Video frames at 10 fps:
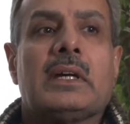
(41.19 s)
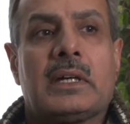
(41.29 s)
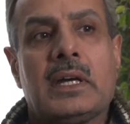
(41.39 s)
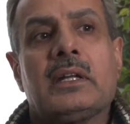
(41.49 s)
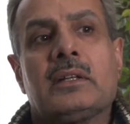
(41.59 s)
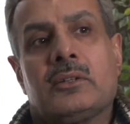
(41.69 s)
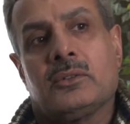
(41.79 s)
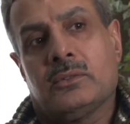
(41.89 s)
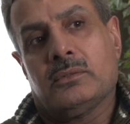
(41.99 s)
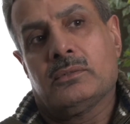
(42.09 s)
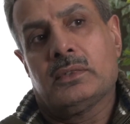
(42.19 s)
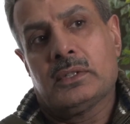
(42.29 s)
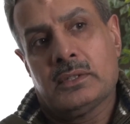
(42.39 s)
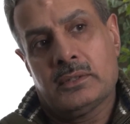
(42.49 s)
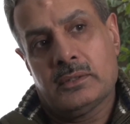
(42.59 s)
Again, you know,
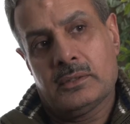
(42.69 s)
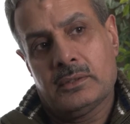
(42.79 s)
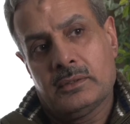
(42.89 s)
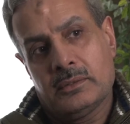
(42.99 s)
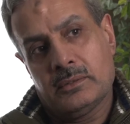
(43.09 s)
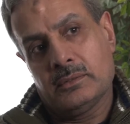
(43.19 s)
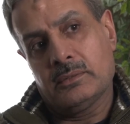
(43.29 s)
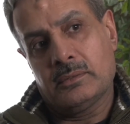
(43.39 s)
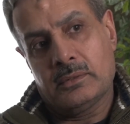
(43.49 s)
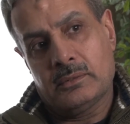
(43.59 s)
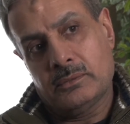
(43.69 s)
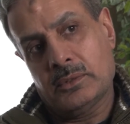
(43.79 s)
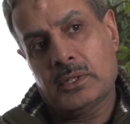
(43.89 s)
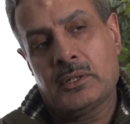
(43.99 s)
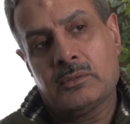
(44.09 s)
uh,
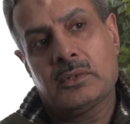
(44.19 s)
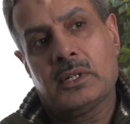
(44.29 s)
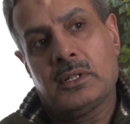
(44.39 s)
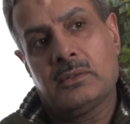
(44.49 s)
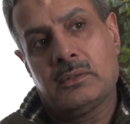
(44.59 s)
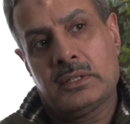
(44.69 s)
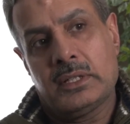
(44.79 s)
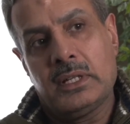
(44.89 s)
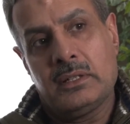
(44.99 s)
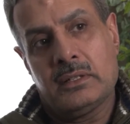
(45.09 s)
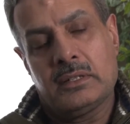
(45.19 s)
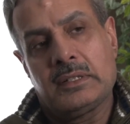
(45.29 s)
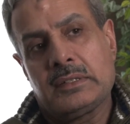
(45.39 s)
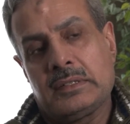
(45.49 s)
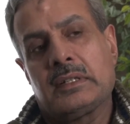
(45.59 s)
what I would like to say here
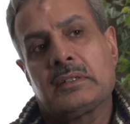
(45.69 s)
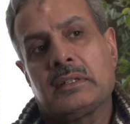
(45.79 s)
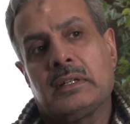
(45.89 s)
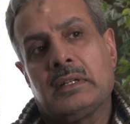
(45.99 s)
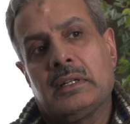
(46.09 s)
is that